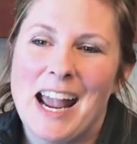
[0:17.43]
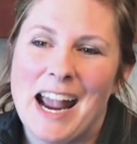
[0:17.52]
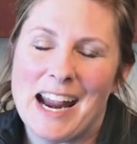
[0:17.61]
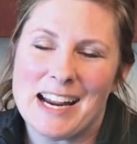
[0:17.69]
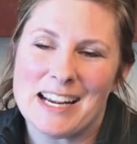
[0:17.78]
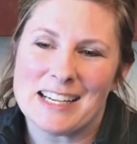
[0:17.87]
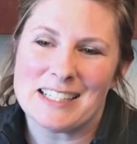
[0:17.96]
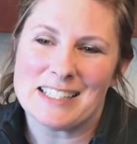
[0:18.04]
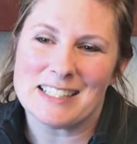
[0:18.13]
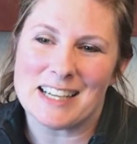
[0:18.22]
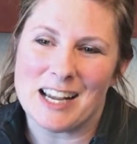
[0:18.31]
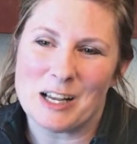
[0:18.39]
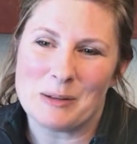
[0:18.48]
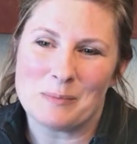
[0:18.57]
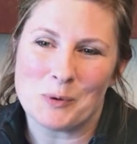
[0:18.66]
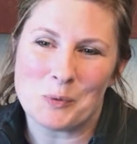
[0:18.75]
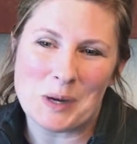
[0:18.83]
And
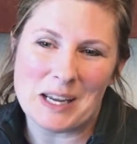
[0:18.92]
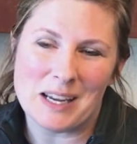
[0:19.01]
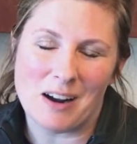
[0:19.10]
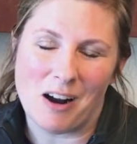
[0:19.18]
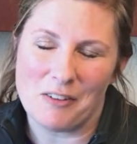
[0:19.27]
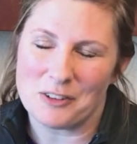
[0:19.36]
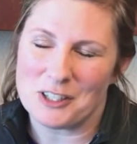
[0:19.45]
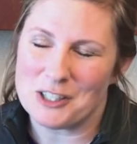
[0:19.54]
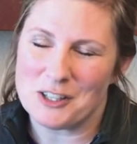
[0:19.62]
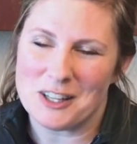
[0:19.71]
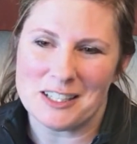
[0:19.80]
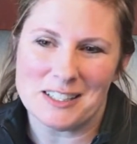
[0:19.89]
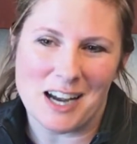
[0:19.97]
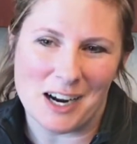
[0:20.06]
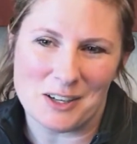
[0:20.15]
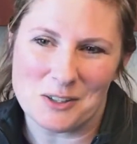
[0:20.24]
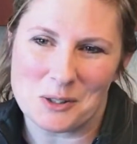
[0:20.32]
um, we offered it to the
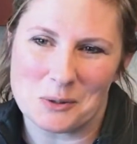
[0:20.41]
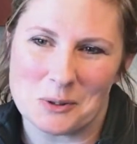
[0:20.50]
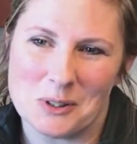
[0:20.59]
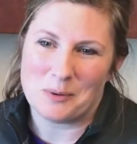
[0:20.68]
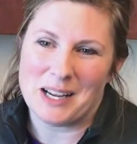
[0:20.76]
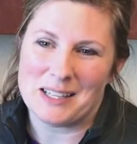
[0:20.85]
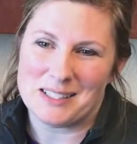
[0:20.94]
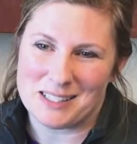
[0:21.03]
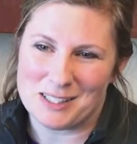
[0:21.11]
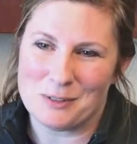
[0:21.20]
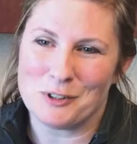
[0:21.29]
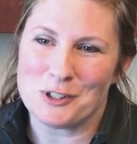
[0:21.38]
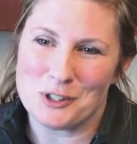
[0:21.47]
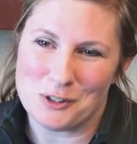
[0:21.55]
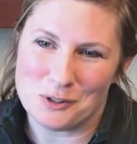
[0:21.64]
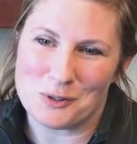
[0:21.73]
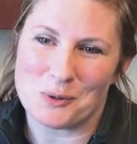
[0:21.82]
entire school. We had six different
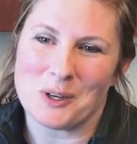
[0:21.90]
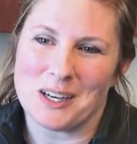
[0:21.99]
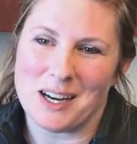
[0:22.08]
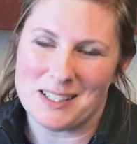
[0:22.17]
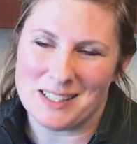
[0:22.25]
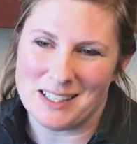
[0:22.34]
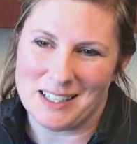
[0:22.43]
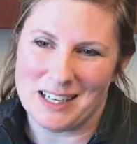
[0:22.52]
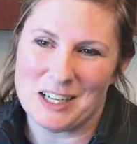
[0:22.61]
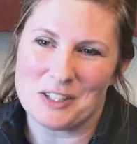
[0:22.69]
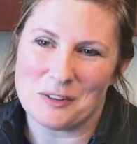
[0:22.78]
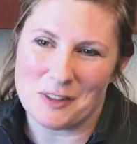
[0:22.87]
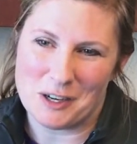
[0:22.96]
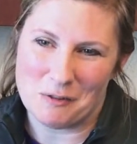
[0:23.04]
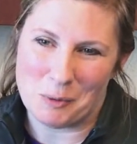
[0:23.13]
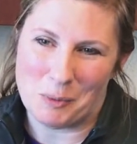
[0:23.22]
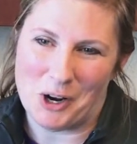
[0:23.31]
students organizing each of the
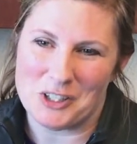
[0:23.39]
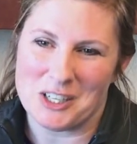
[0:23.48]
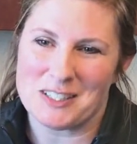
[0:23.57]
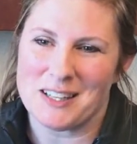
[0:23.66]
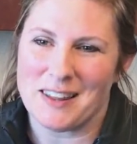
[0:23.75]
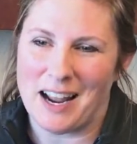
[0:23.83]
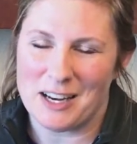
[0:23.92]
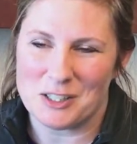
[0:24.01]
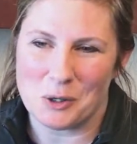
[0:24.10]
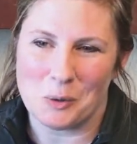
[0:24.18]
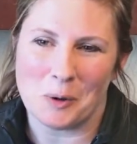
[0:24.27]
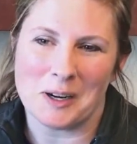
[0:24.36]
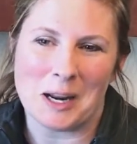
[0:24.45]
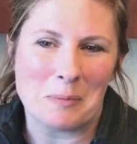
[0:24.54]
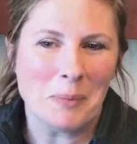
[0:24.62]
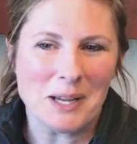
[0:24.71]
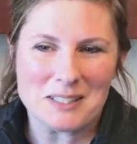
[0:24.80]
different projects, and they had to
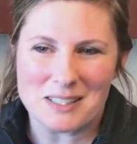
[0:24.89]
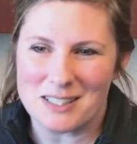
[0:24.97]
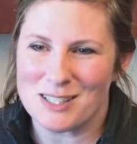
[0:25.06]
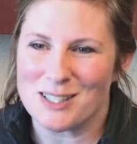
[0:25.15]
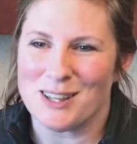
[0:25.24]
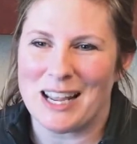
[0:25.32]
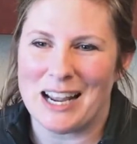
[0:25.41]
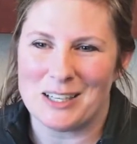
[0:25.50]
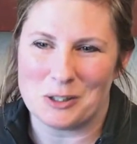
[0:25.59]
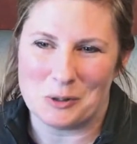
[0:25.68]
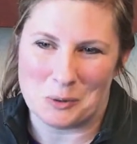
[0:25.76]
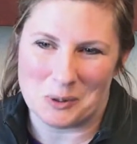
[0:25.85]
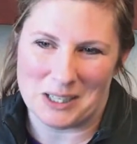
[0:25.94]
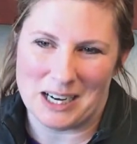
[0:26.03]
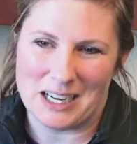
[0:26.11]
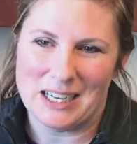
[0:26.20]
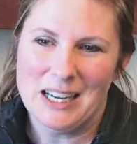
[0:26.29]
coordinate buses and they had to
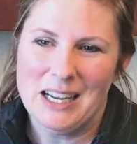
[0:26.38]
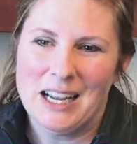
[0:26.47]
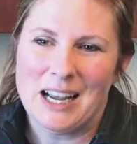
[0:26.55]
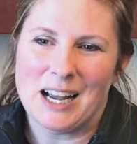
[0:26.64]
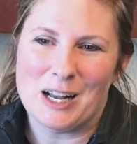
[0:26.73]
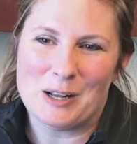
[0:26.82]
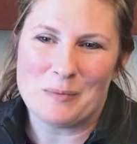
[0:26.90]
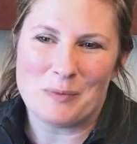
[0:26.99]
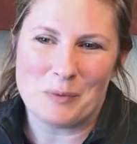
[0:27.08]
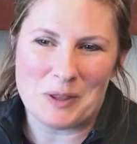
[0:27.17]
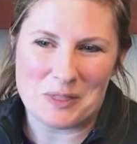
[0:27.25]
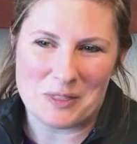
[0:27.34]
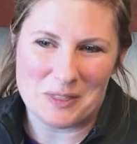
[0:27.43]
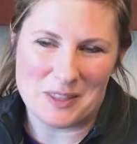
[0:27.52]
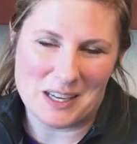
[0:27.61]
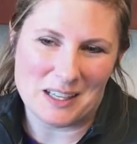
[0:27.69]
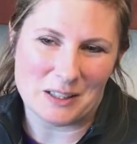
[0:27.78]
coordinate um, with
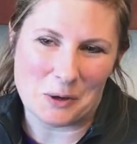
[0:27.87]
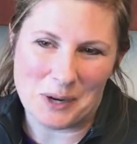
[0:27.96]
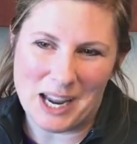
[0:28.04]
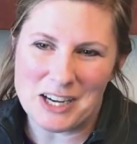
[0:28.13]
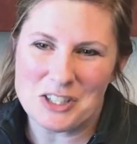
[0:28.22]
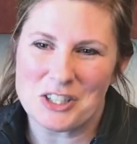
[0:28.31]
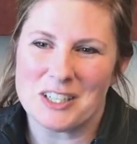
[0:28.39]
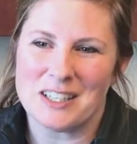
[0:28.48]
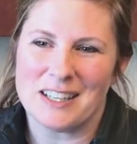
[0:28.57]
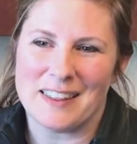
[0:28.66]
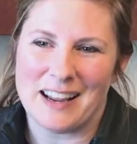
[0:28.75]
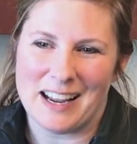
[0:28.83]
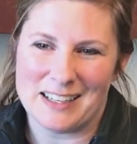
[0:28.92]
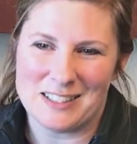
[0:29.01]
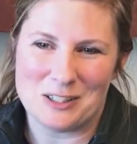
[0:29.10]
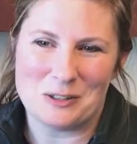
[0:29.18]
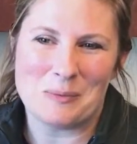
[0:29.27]
the location and they
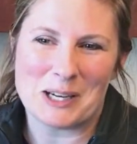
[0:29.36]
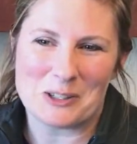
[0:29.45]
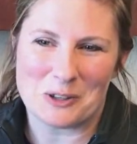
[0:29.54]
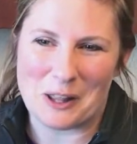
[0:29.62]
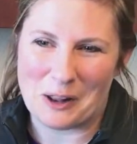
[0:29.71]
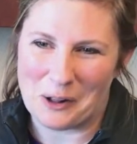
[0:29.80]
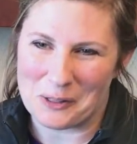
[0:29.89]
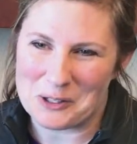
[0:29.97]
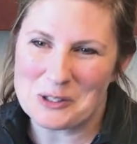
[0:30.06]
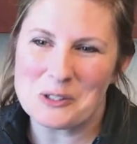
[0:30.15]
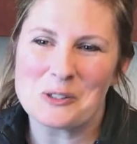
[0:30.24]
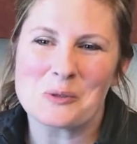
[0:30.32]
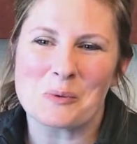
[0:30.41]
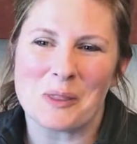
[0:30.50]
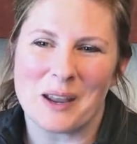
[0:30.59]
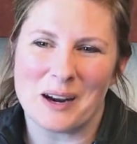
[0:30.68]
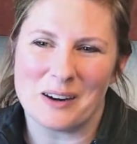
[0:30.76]
had to make sure that all the students
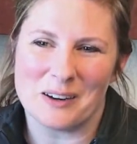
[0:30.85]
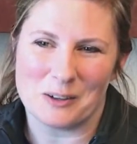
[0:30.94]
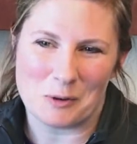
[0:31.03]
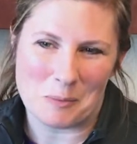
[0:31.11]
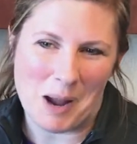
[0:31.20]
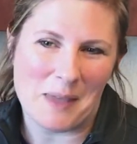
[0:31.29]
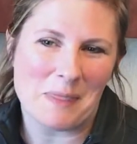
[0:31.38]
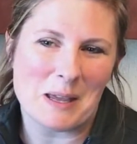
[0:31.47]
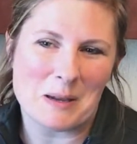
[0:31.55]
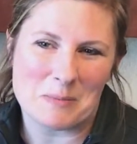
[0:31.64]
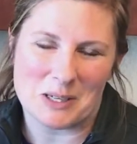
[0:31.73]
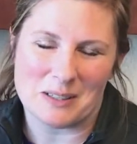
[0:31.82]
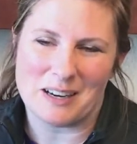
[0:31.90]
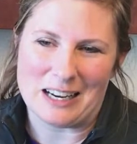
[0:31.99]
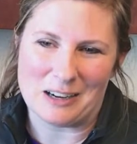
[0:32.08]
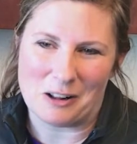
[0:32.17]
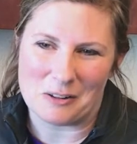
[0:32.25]
were there and remind them and,
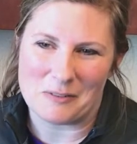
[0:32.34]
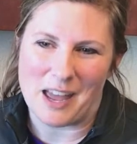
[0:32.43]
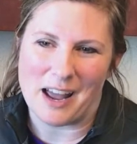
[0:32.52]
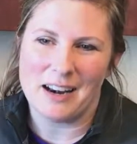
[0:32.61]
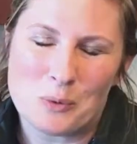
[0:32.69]
and all of that.